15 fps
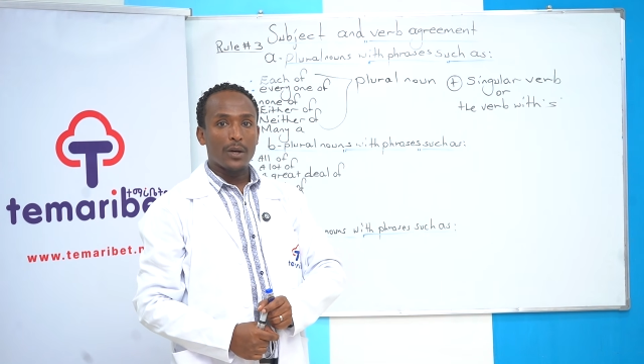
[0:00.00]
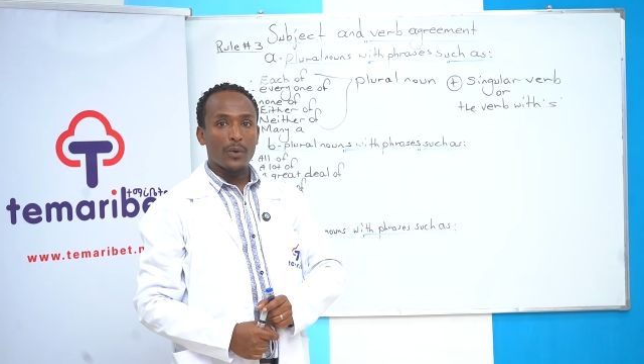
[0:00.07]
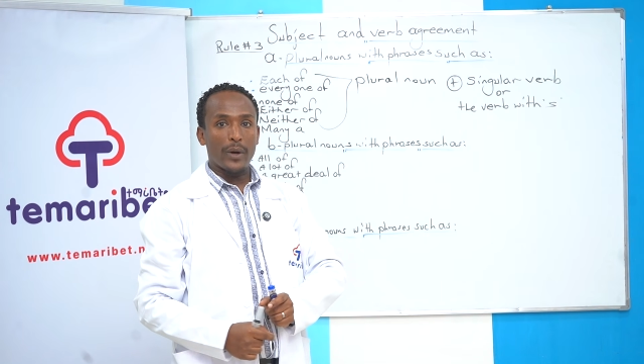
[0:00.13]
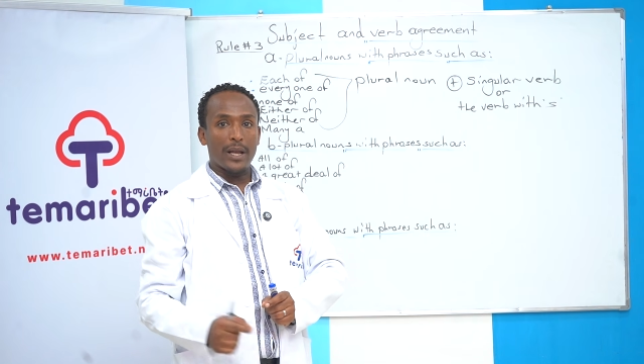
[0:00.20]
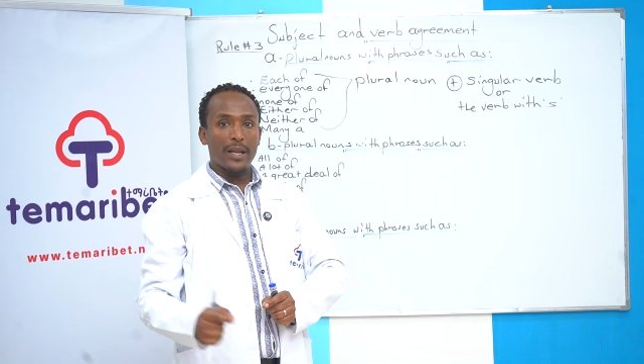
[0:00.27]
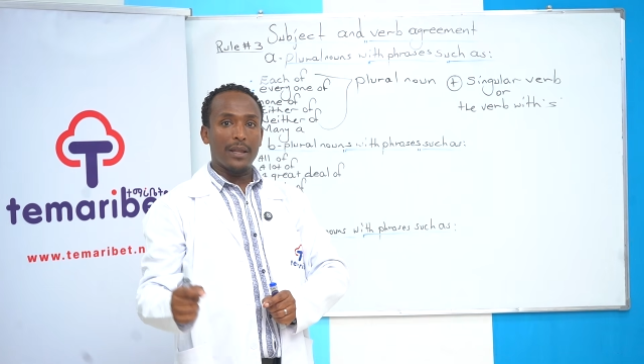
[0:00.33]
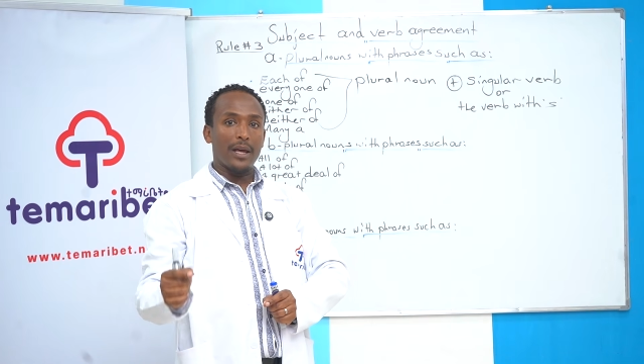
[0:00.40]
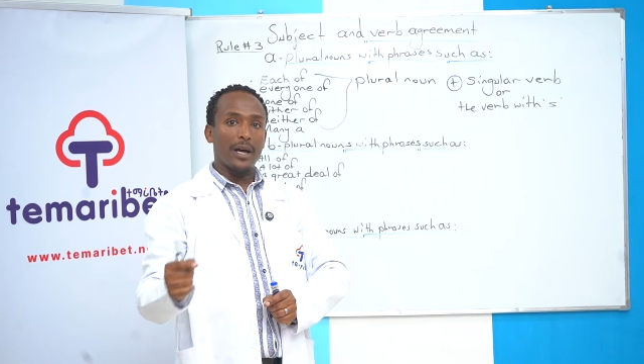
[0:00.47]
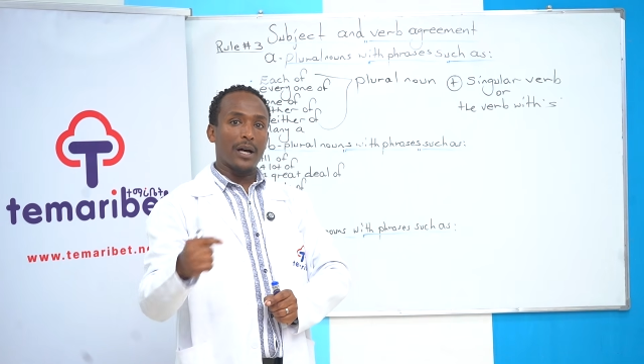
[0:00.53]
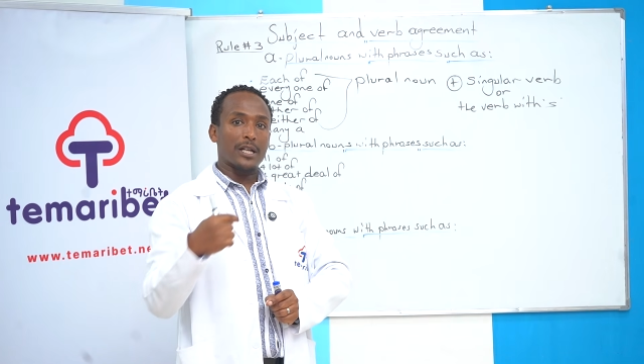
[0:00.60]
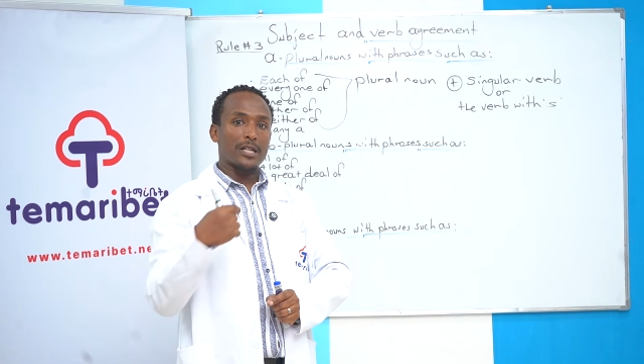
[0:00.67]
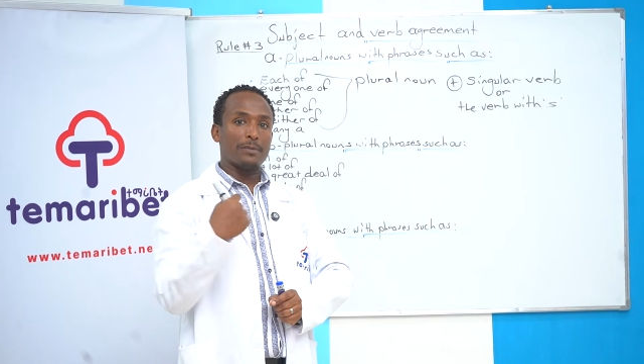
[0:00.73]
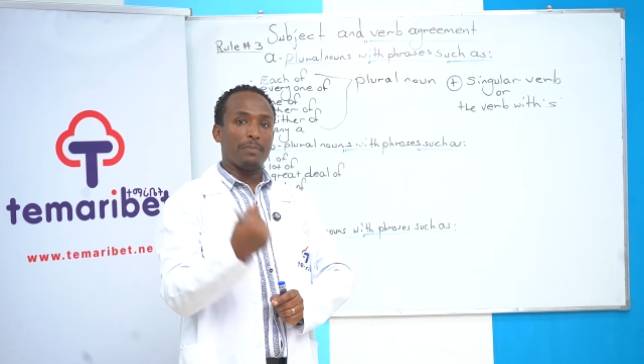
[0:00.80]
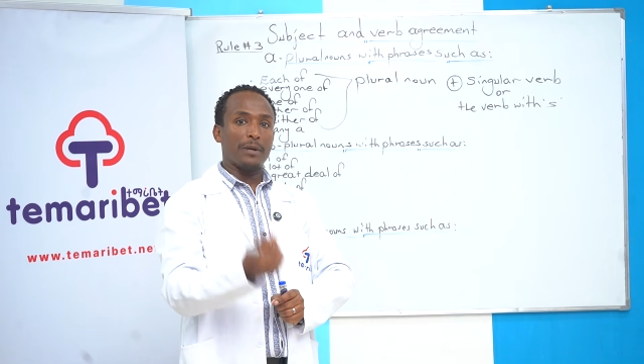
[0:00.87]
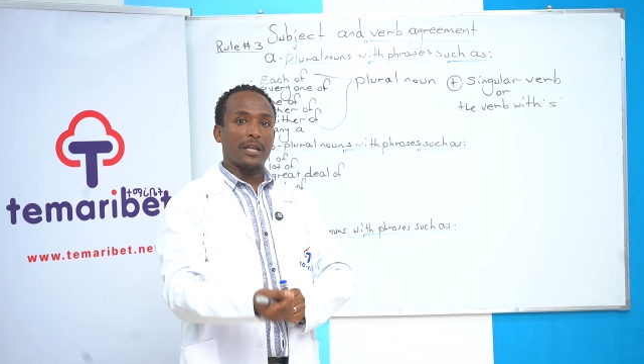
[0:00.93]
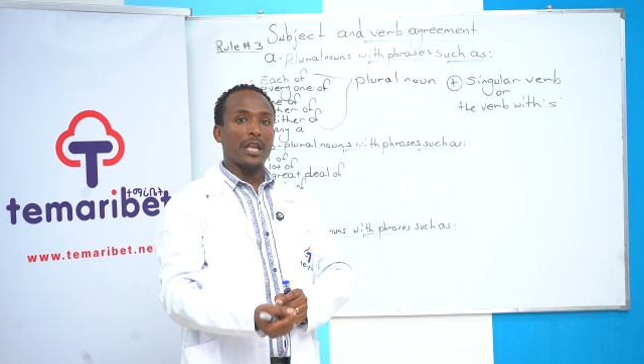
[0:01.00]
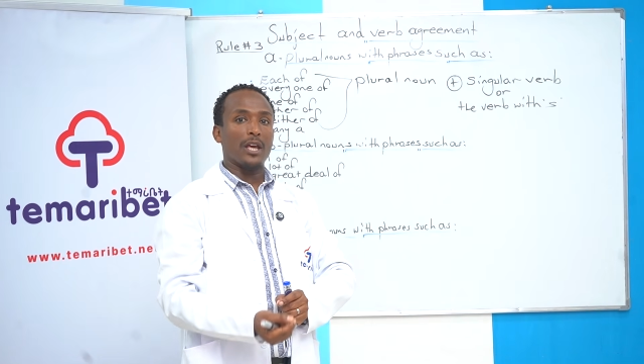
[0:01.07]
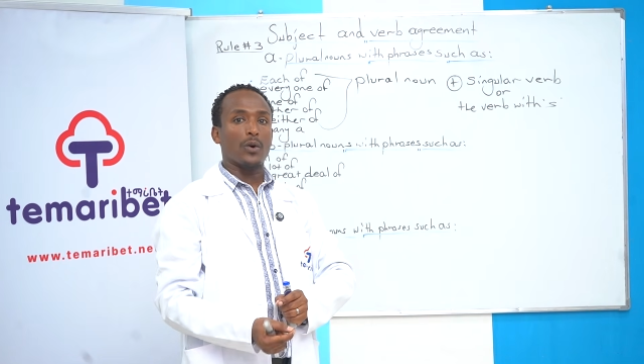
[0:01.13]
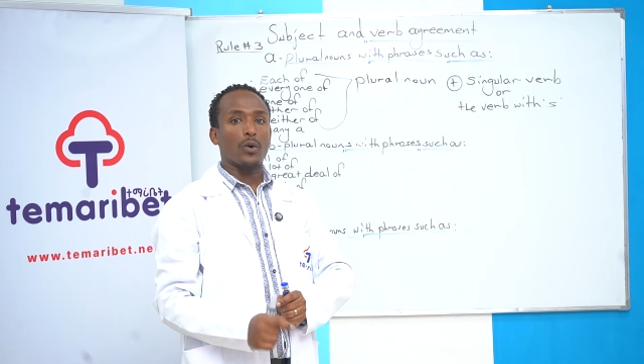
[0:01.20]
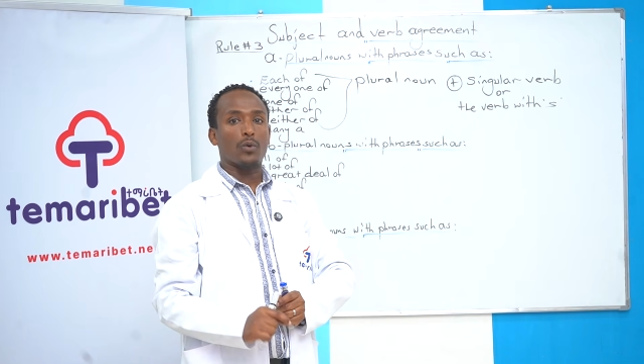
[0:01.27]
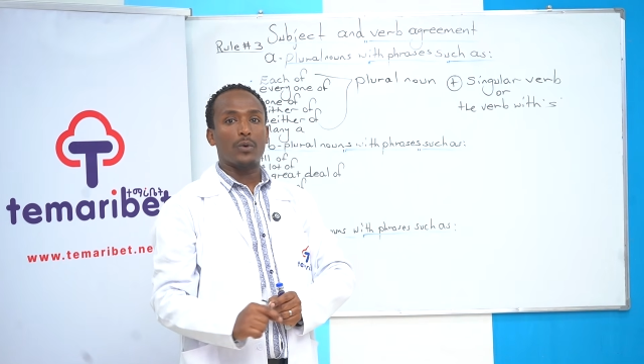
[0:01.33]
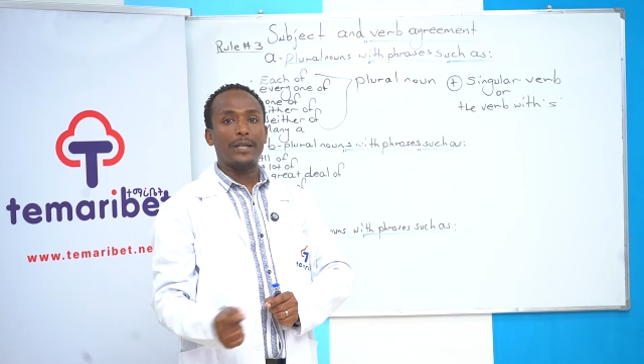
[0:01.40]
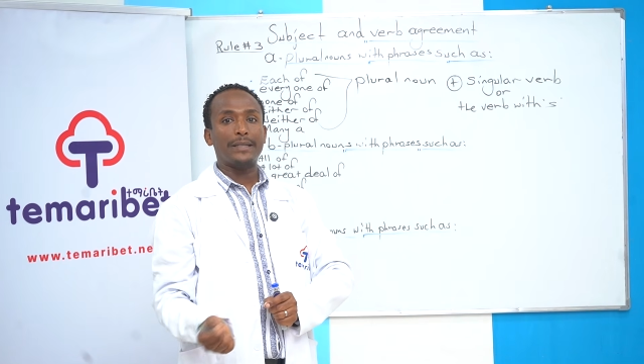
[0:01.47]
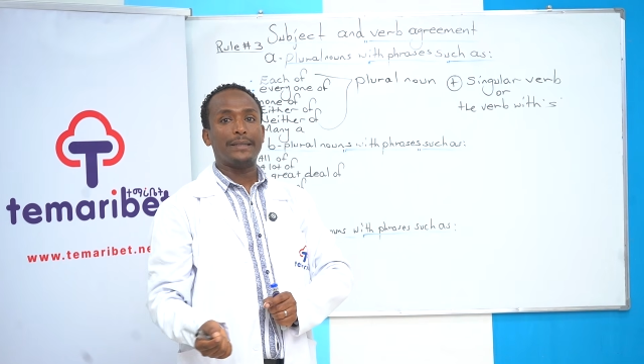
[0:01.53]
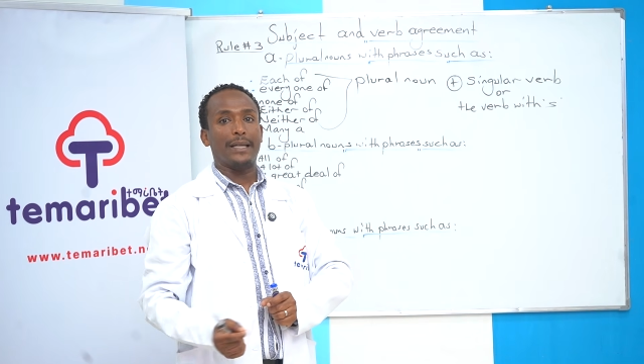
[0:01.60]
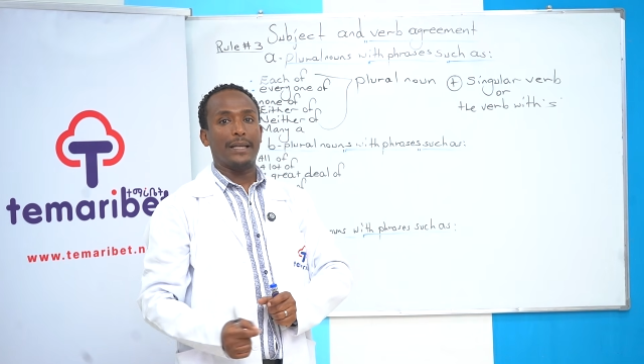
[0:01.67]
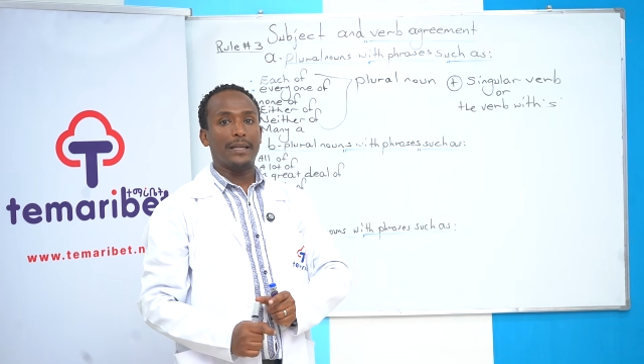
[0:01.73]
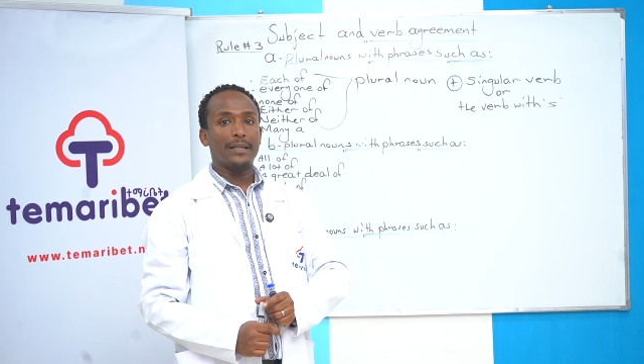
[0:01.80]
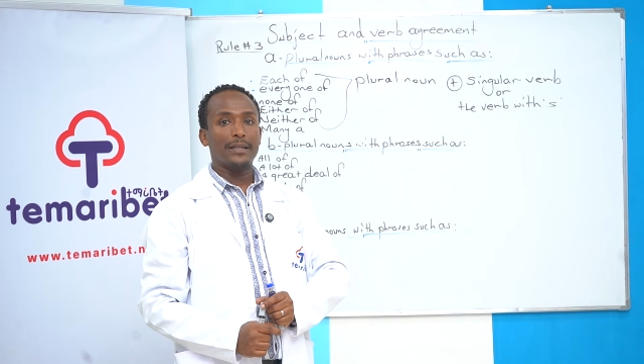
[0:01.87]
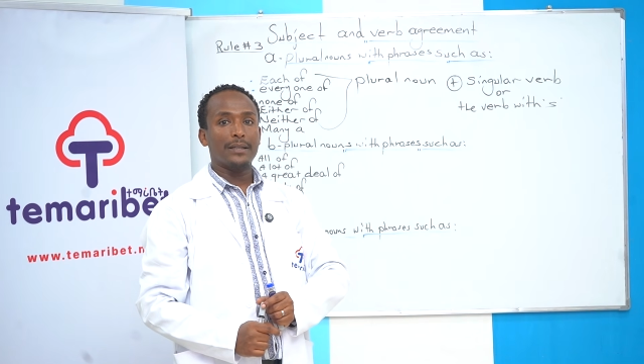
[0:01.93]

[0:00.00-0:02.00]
when they are speaking or writing.